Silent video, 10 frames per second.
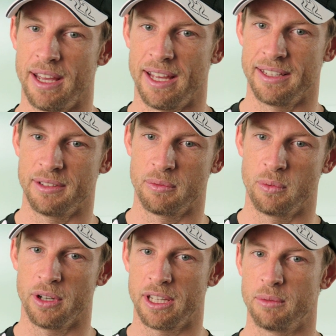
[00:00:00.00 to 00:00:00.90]
and
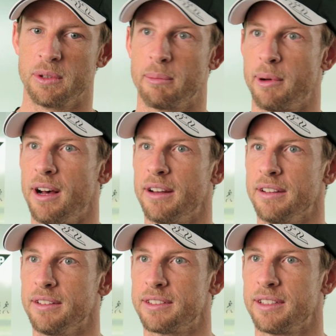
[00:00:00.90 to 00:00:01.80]
working with the
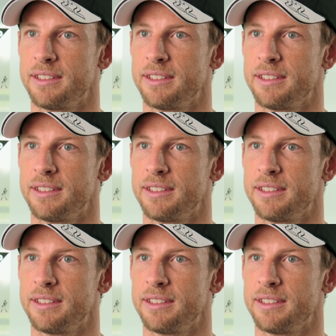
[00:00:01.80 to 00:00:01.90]
partners